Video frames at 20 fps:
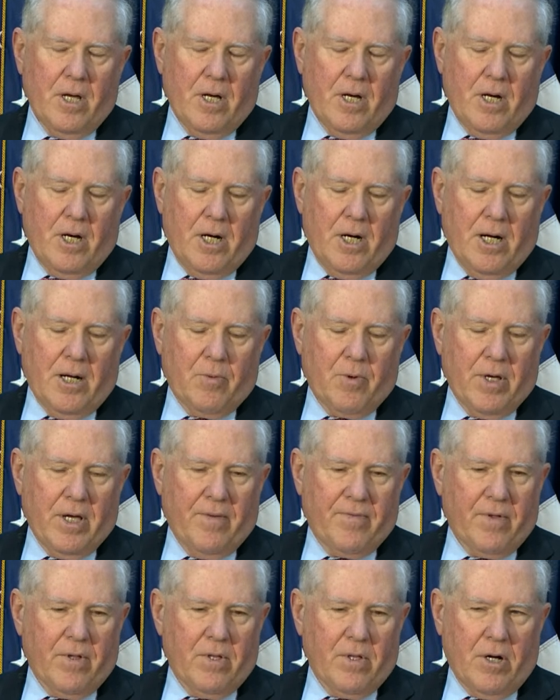We
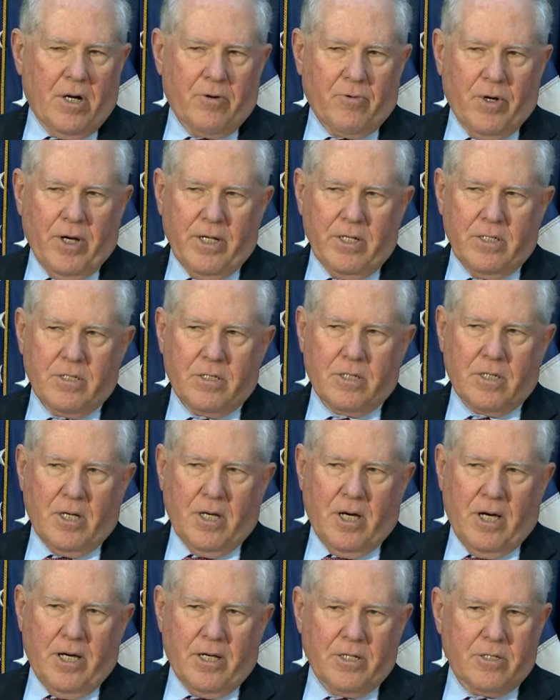have the long-range
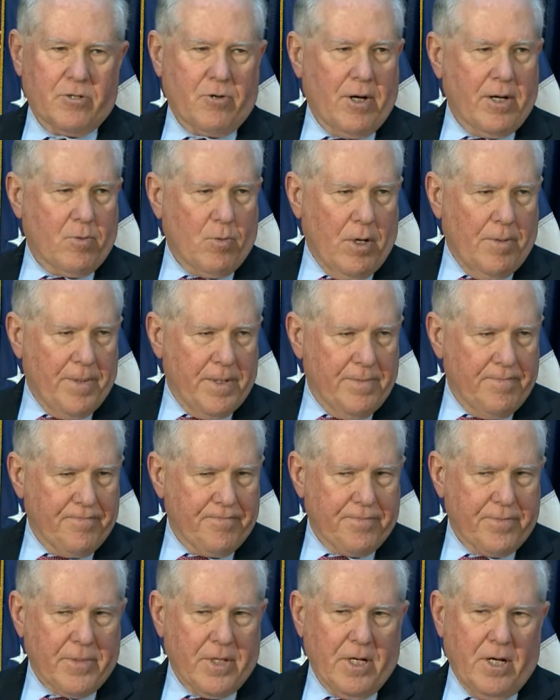strike weapon,
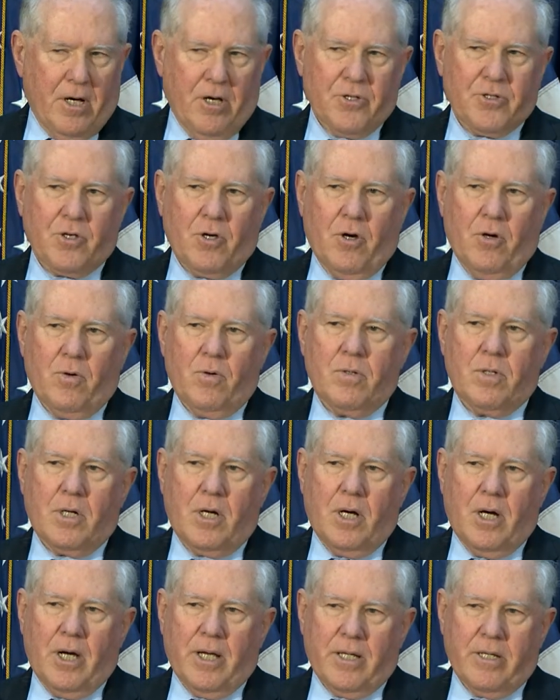also
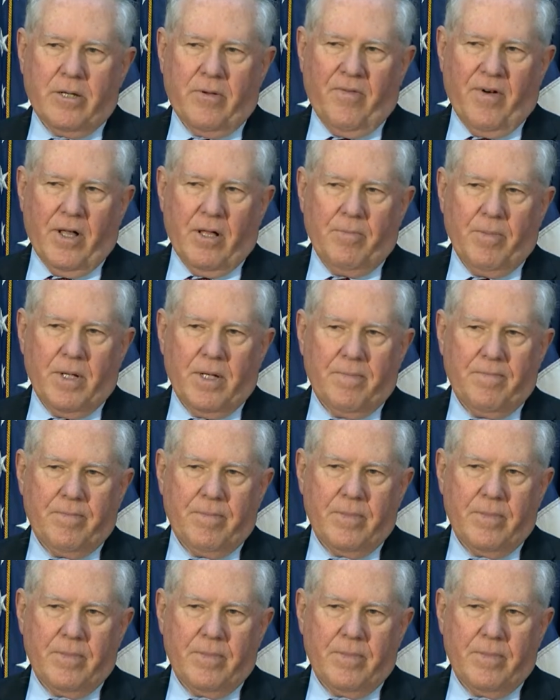in development.